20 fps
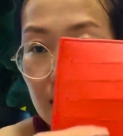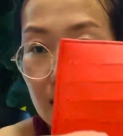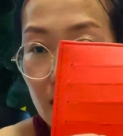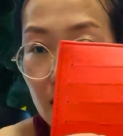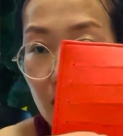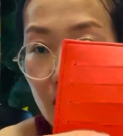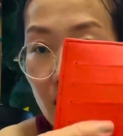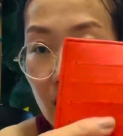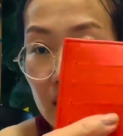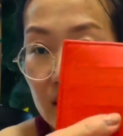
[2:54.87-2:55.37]

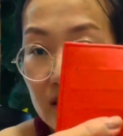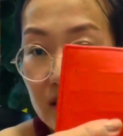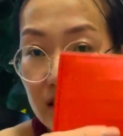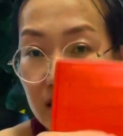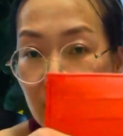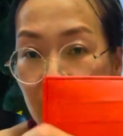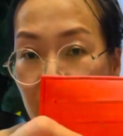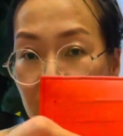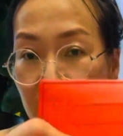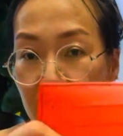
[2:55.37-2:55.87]
card
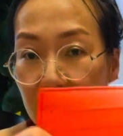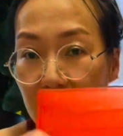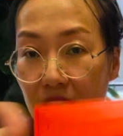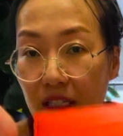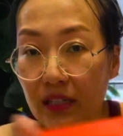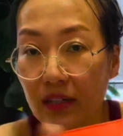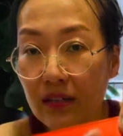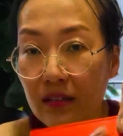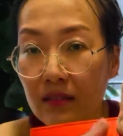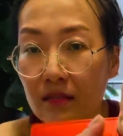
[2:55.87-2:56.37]
slots
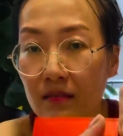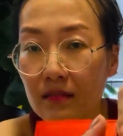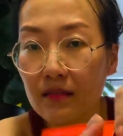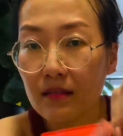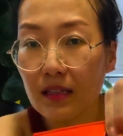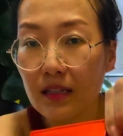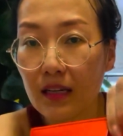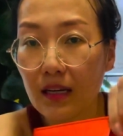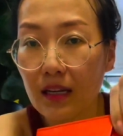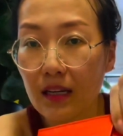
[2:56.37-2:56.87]
here
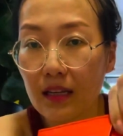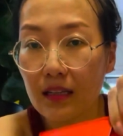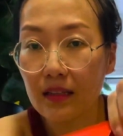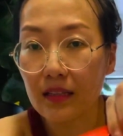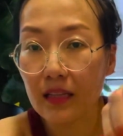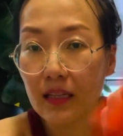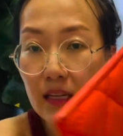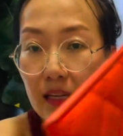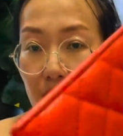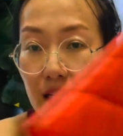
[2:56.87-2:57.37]
and
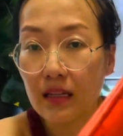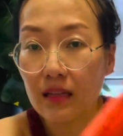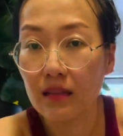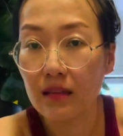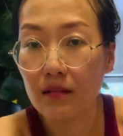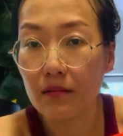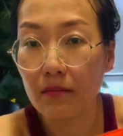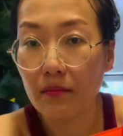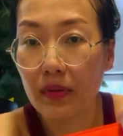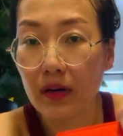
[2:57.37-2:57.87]
then
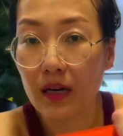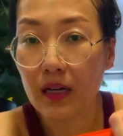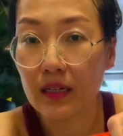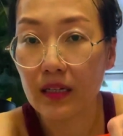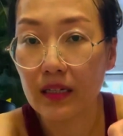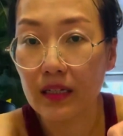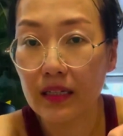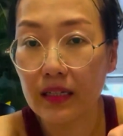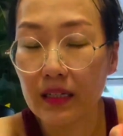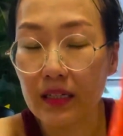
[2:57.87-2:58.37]

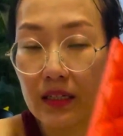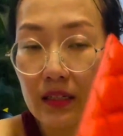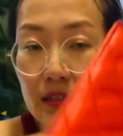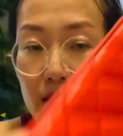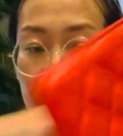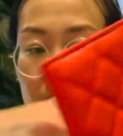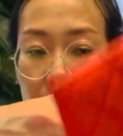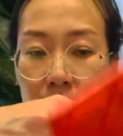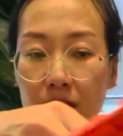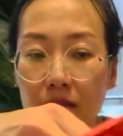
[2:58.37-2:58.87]
pocket
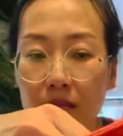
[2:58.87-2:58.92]
here.